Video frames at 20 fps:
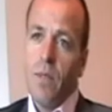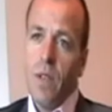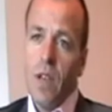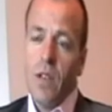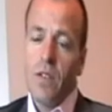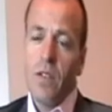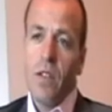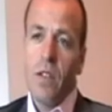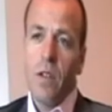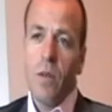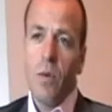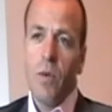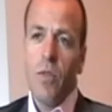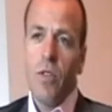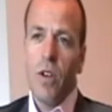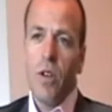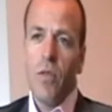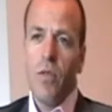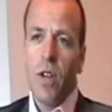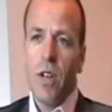yes, I think we've
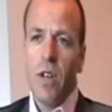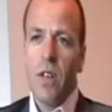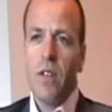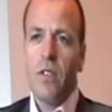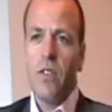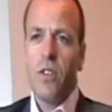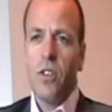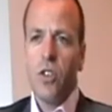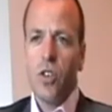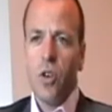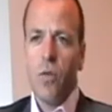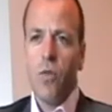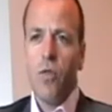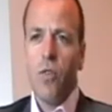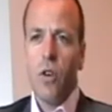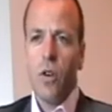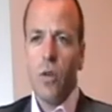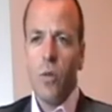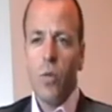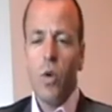done a fantastic job
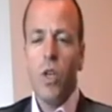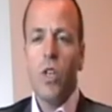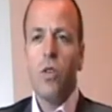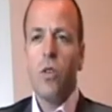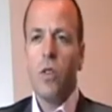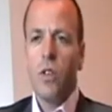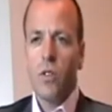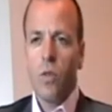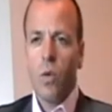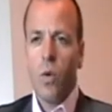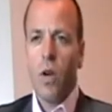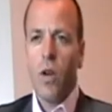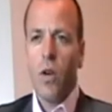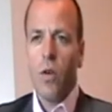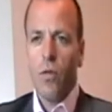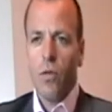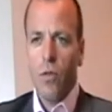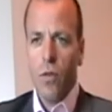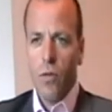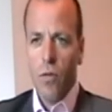for her. And we do this quite
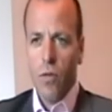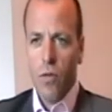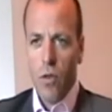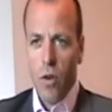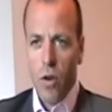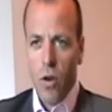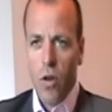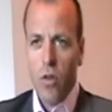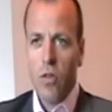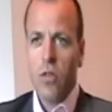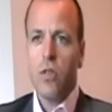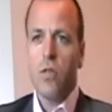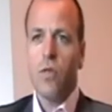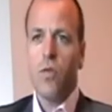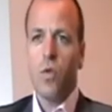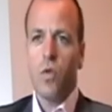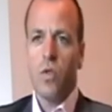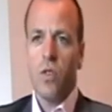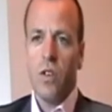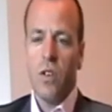often for a lot of
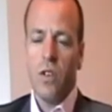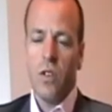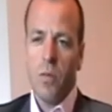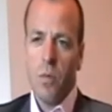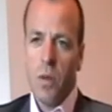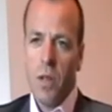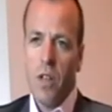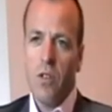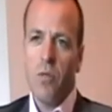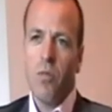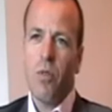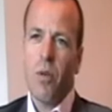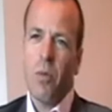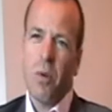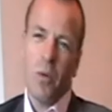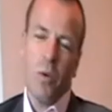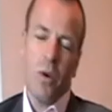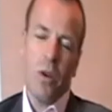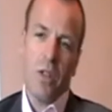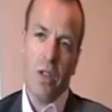divorcees, but that's
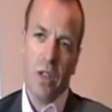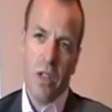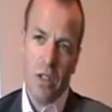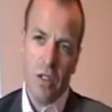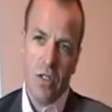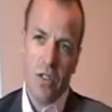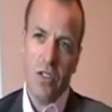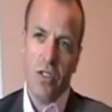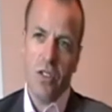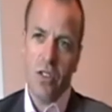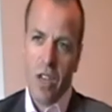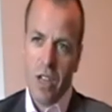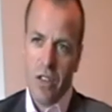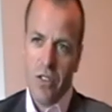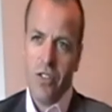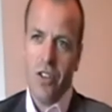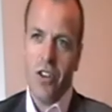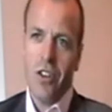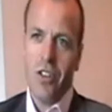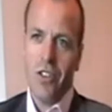probably one of the easiest
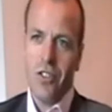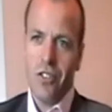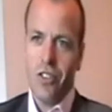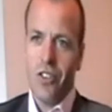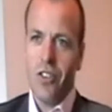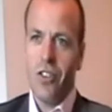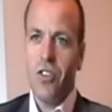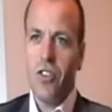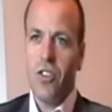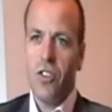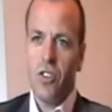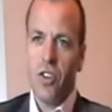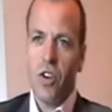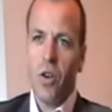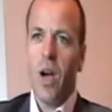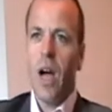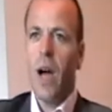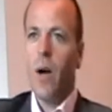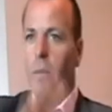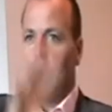case studies to
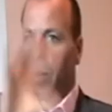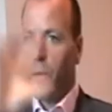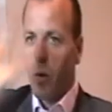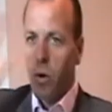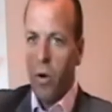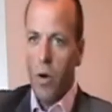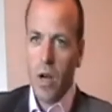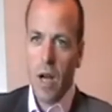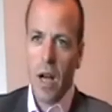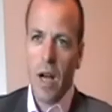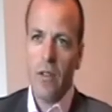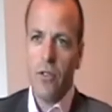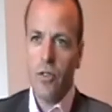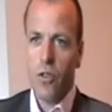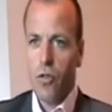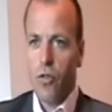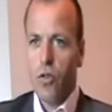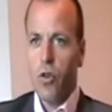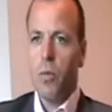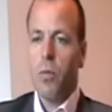show how we work as
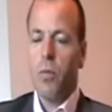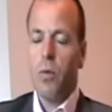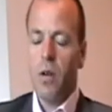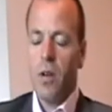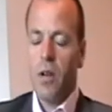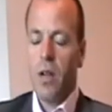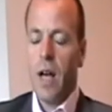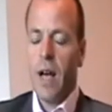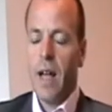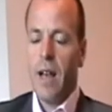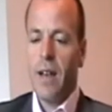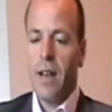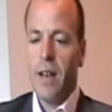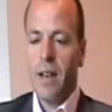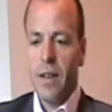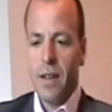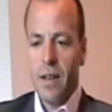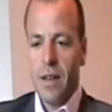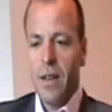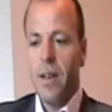a group,
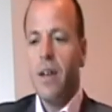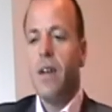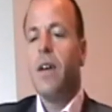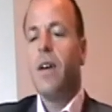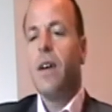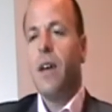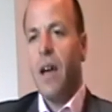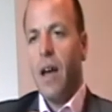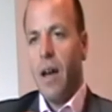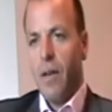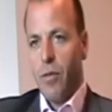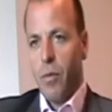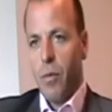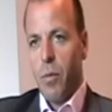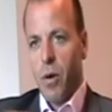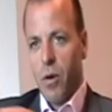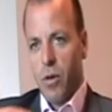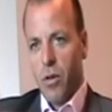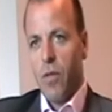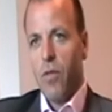handling every
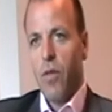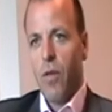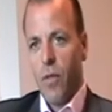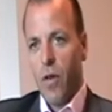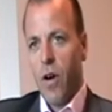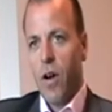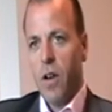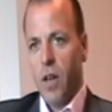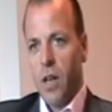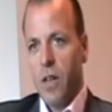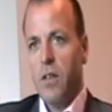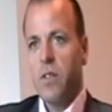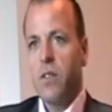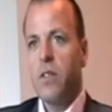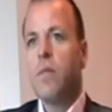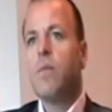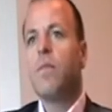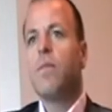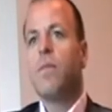part of our finance.